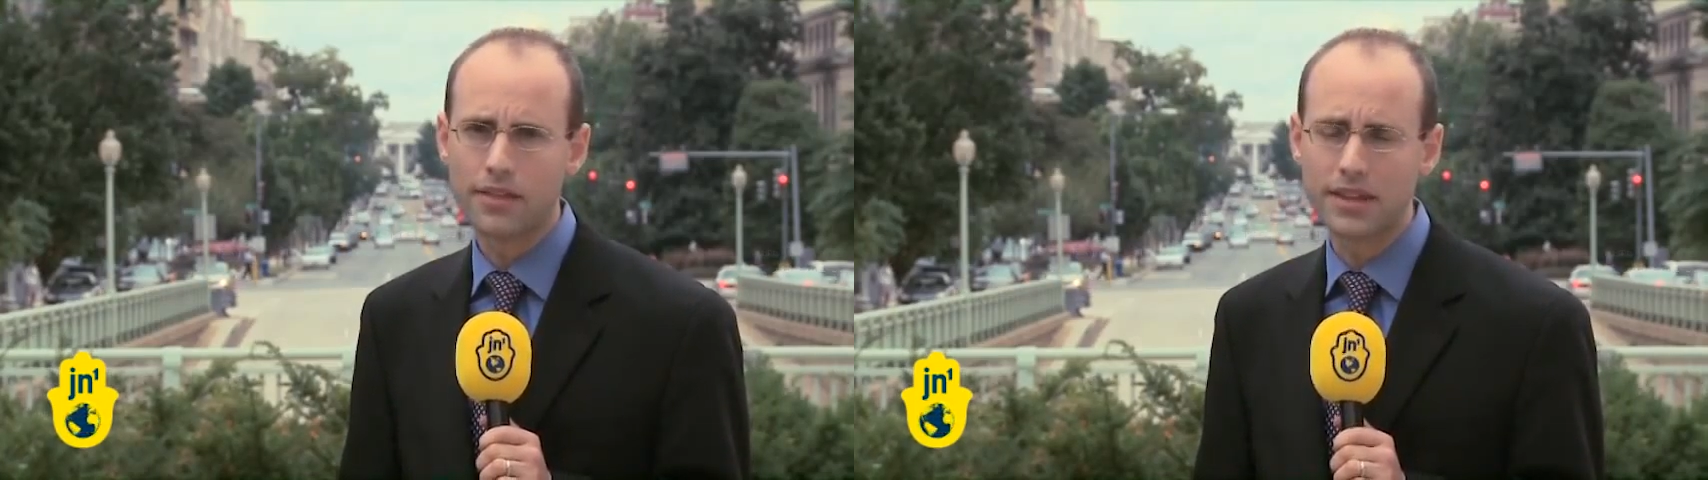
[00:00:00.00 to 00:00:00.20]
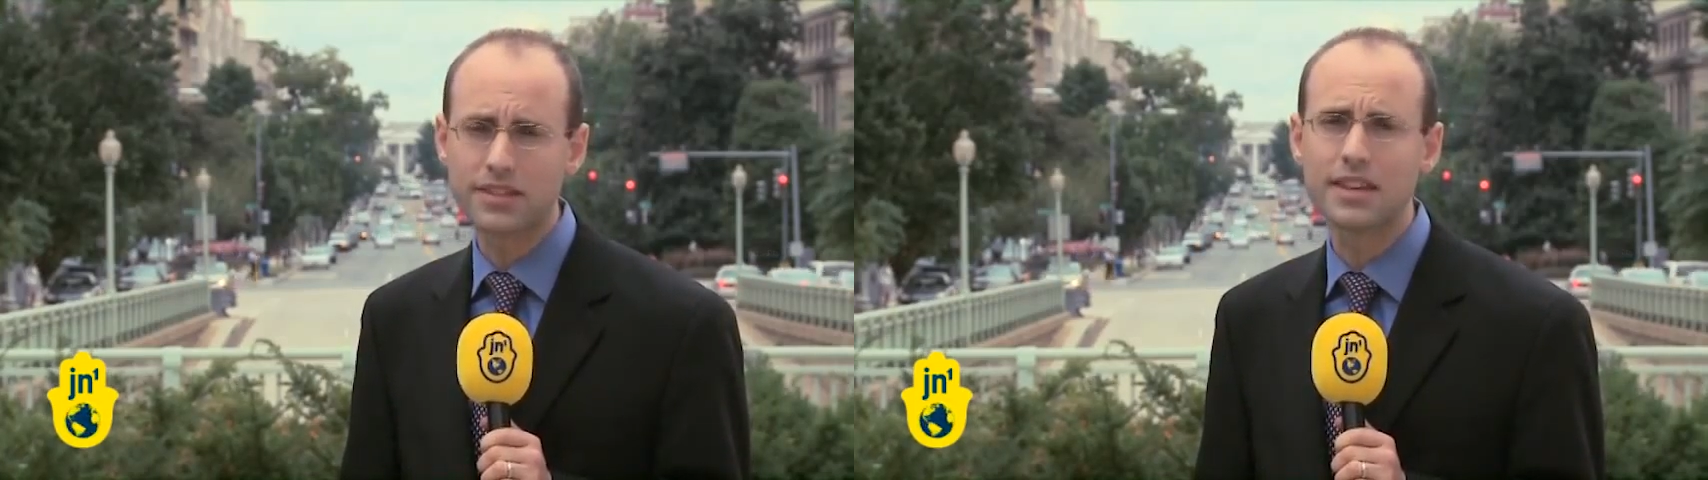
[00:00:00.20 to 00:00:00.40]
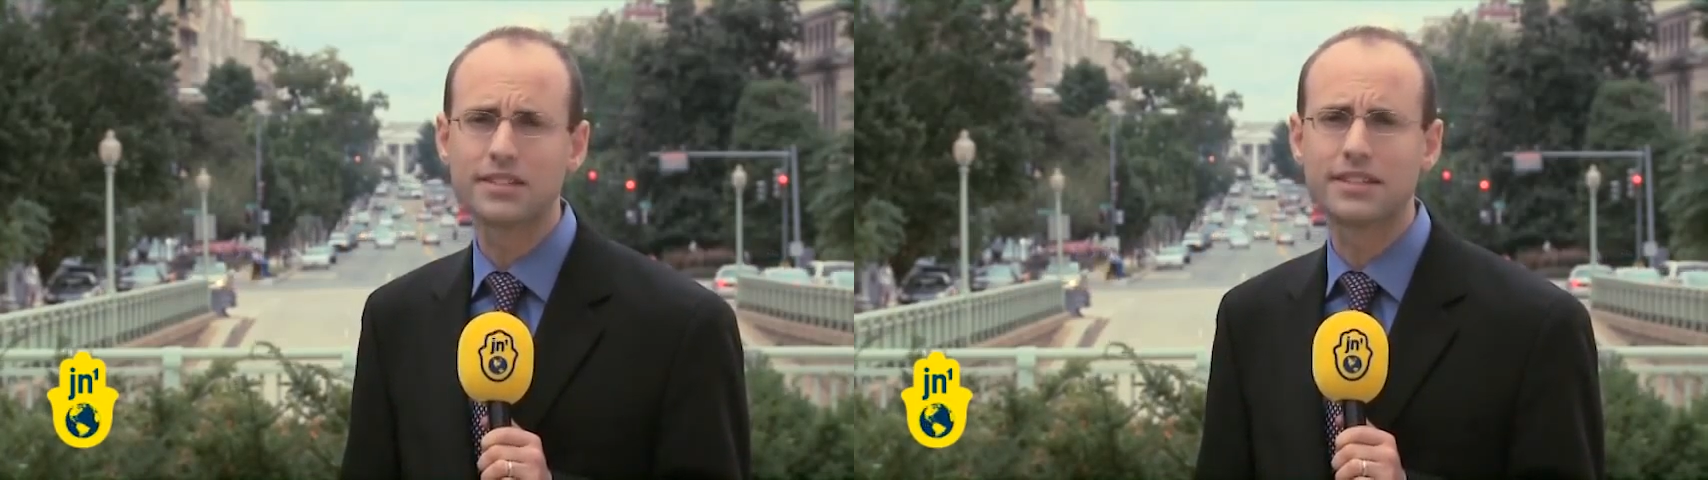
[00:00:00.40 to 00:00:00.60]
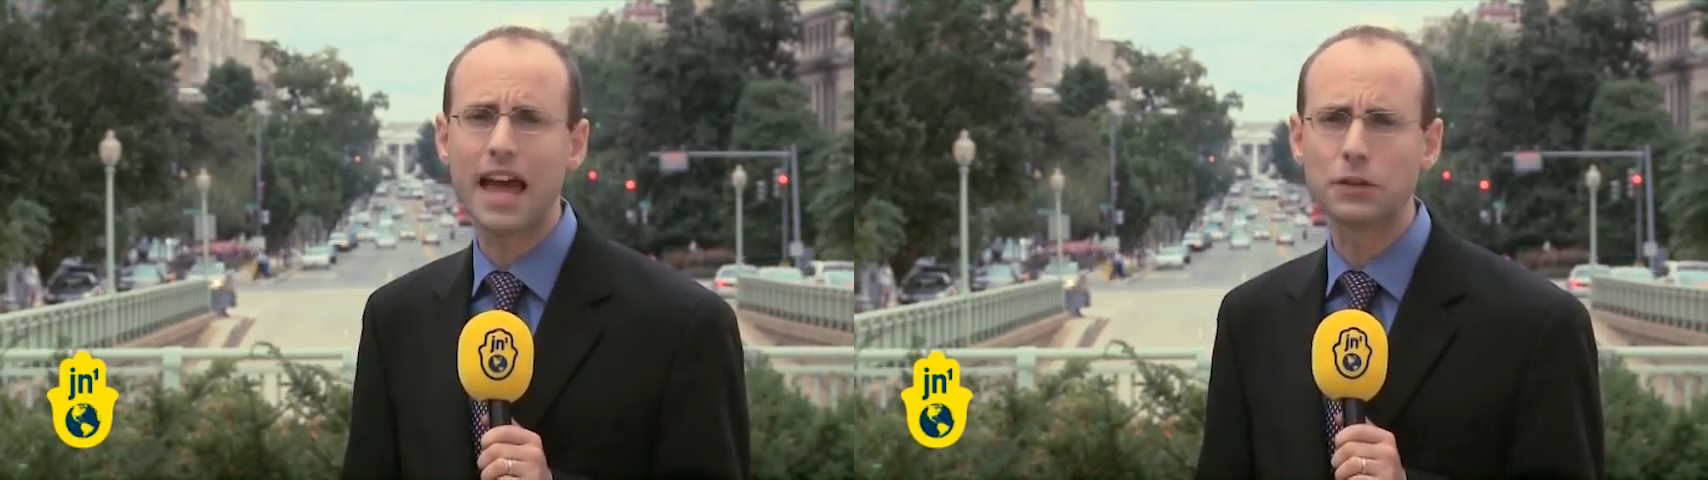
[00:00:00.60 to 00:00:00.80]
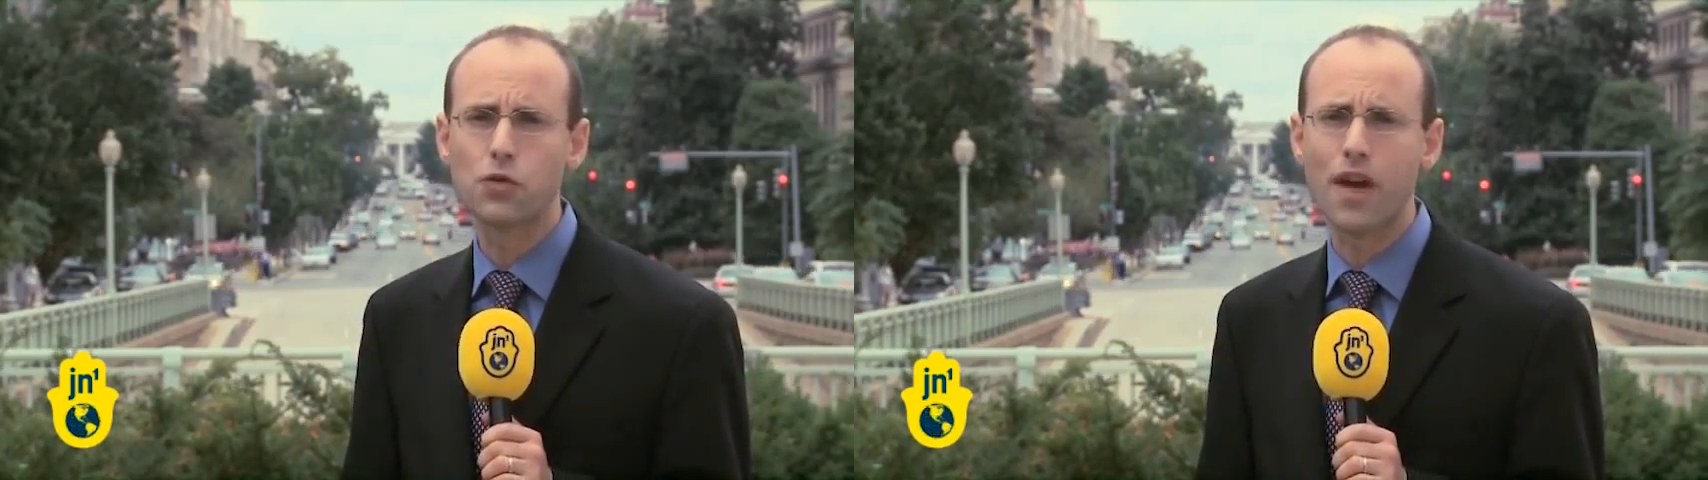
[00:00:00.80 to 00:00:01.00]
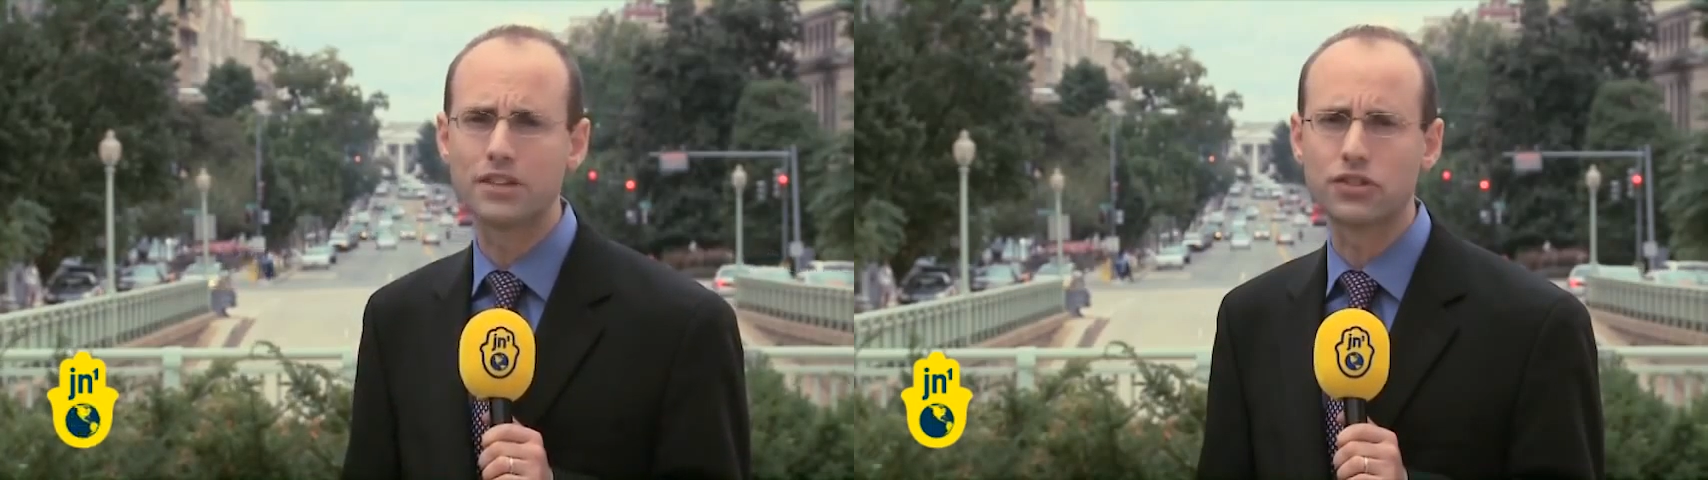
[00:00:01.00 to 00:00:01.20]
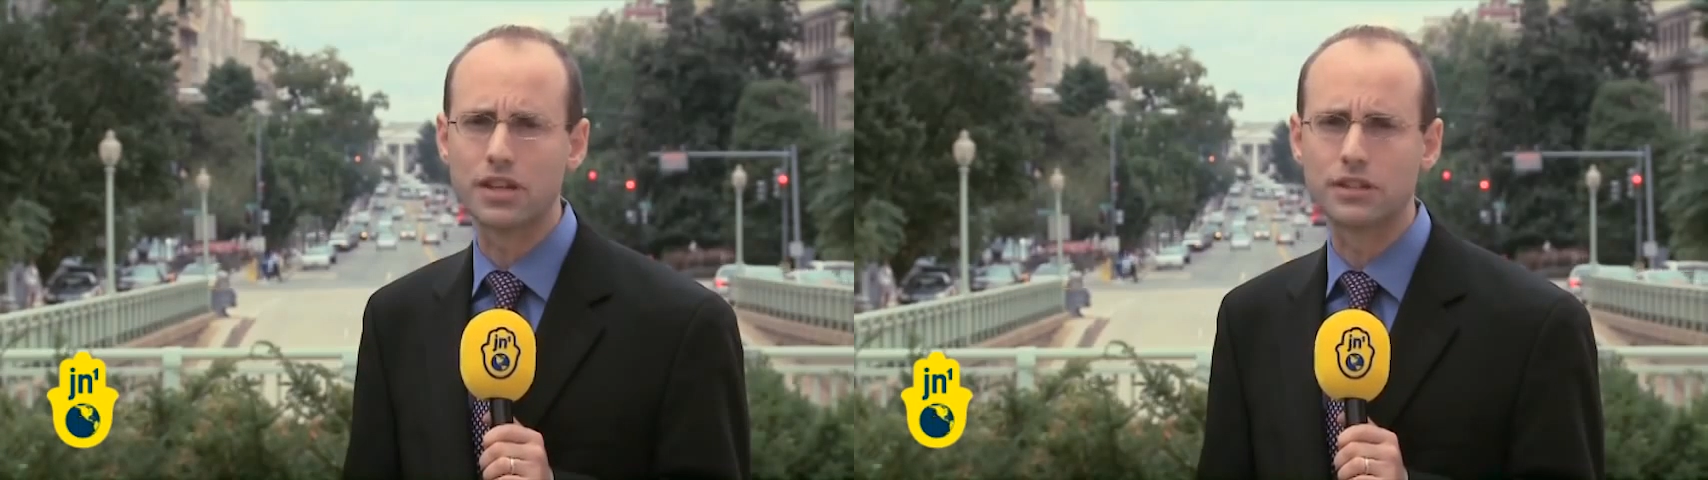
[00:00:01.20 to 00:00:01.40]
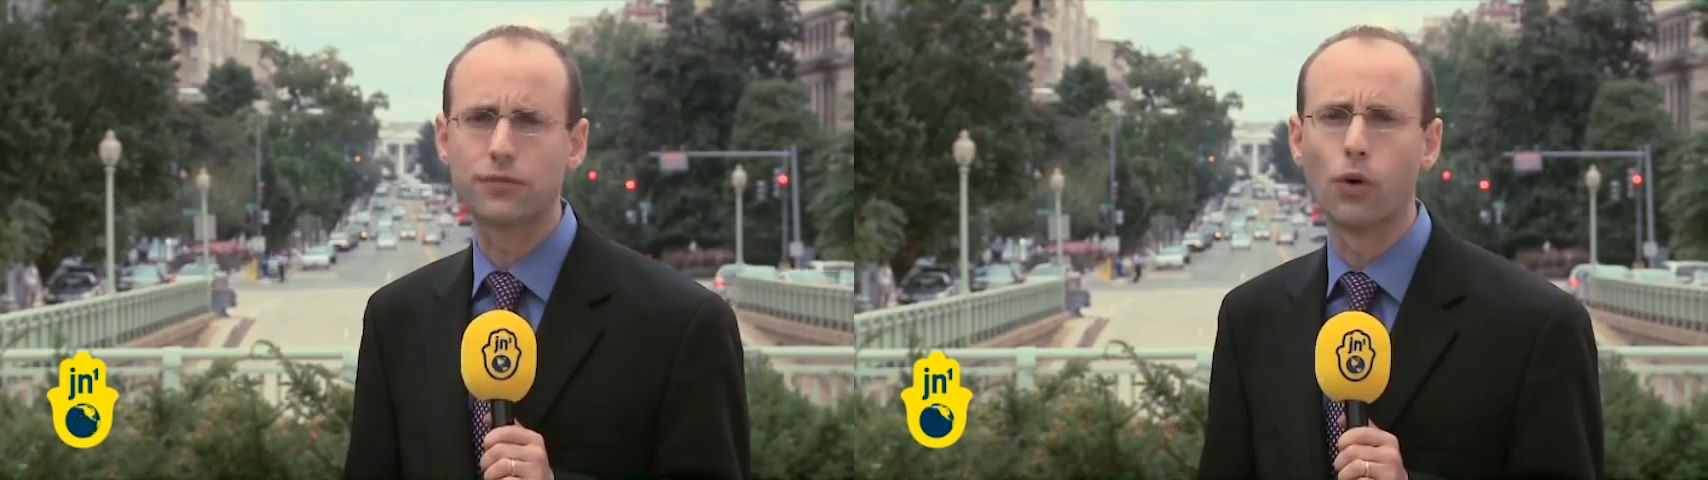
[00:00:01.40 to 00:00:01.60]
This is Daniel
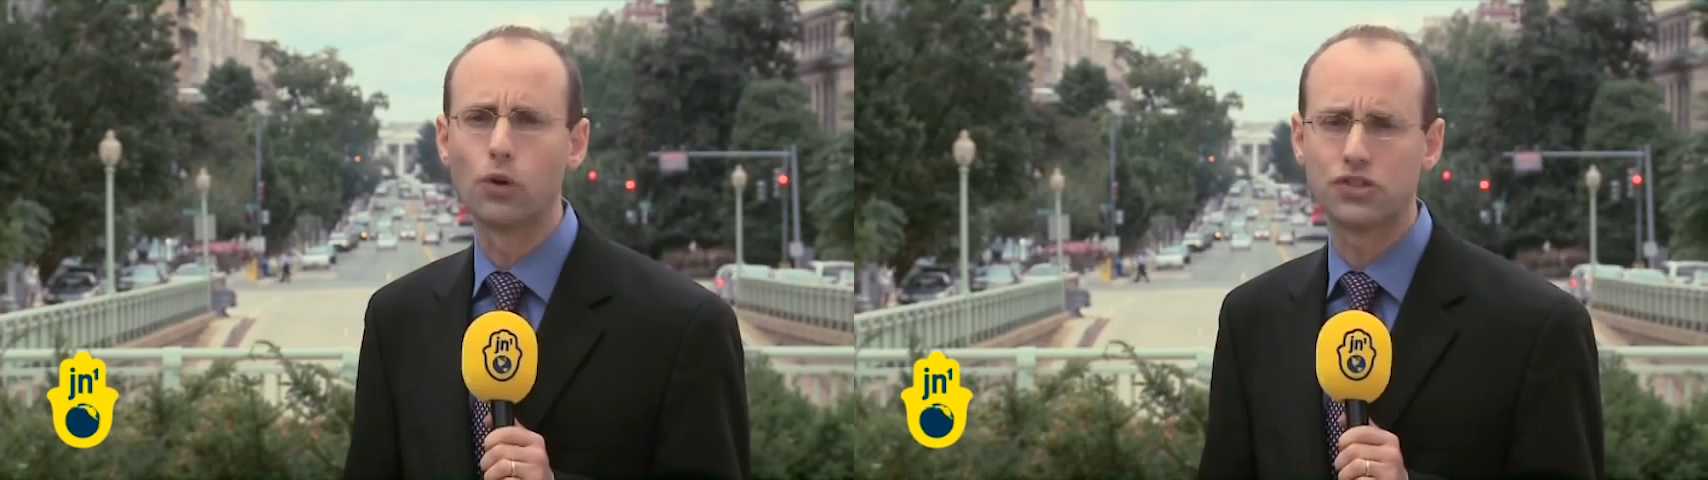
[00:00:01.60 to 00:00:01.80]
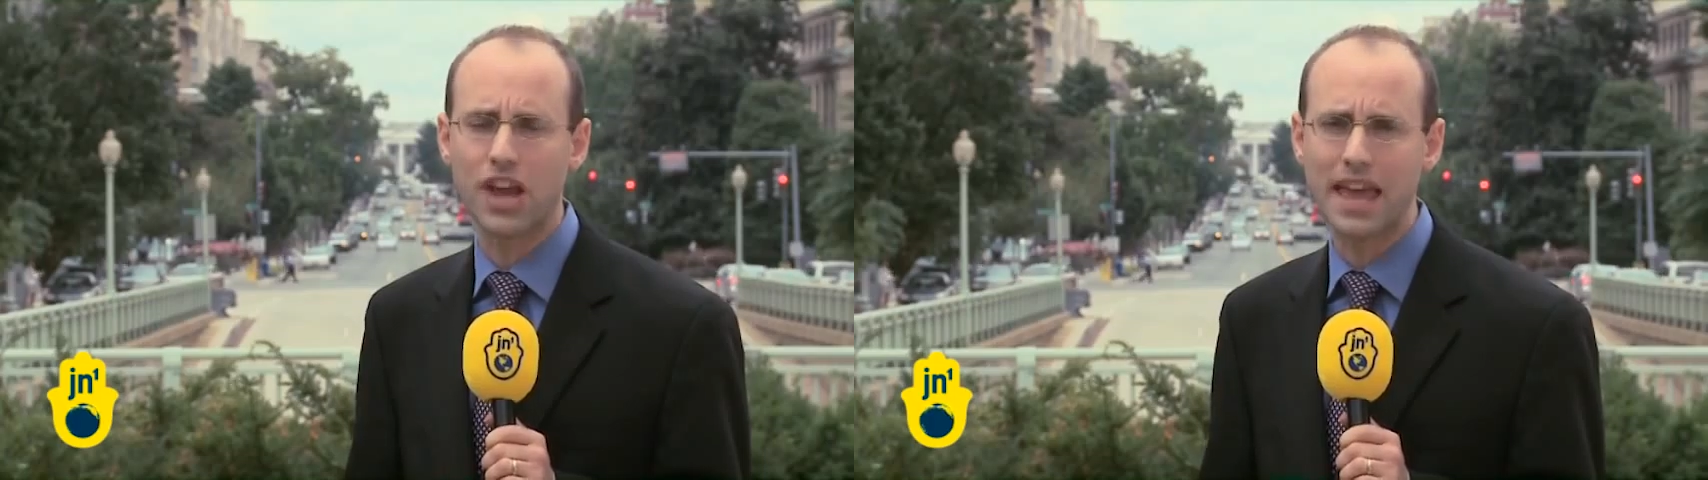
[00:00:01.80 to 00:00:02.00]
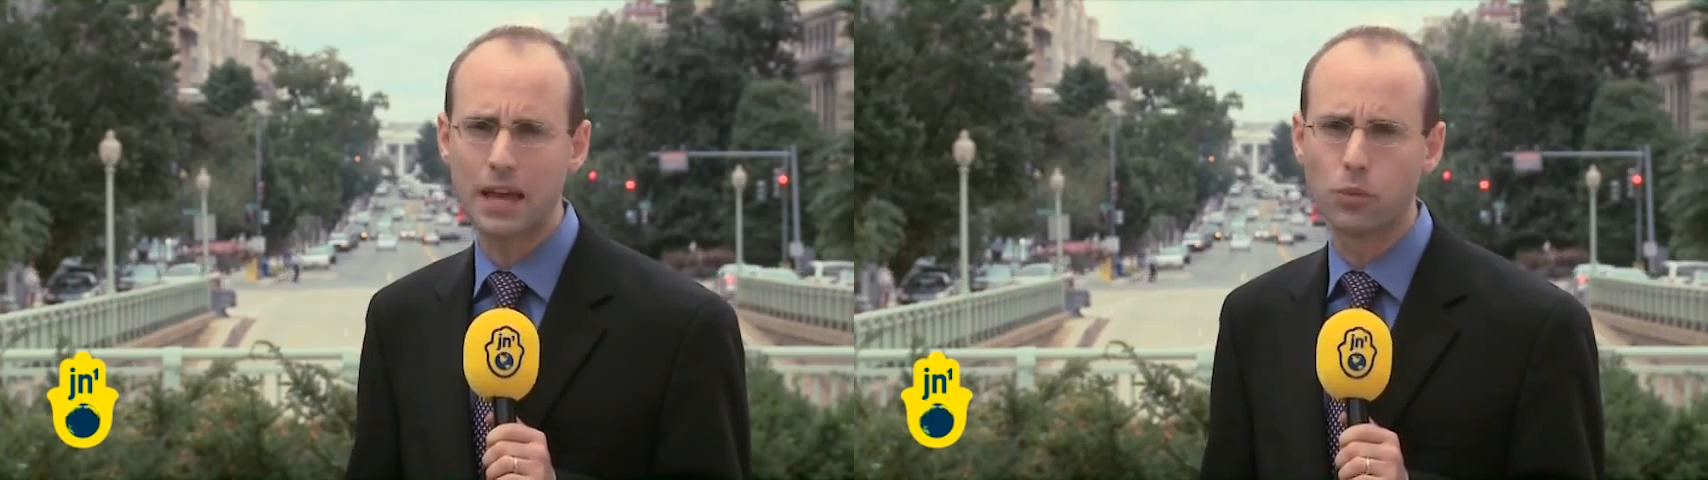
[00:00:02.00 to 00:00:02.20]
Wrenches for J